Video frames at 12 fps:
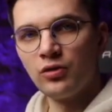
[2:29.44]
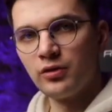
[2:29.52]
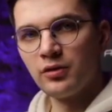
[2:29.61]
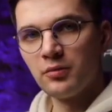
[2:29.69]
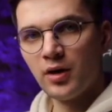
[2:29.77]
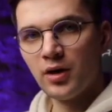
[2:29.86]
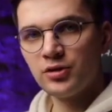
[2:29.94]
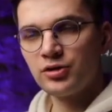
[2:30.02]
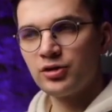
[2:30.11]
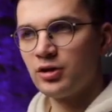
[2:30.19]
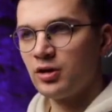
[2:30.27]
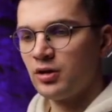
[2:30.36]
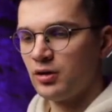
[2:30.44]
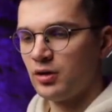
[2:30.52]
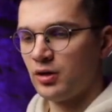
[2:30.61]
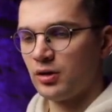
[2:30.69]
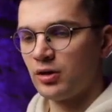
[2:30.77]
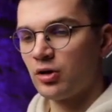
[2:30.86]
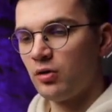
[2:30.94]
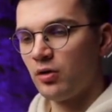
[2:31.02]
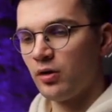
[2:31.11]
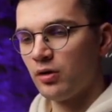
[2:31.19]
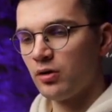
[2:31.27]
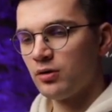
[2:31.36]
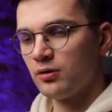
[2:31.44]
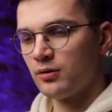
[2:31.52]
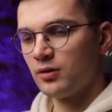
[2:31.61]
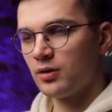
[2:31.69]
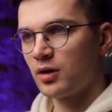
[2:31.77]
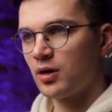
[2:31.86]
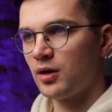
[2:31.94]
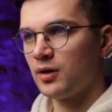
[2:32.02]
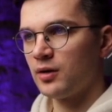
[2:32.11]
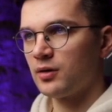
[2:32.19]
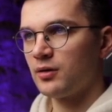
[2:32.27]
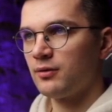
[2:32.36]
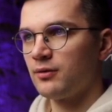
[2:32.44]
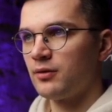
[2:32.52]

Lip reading: in March, Krockio have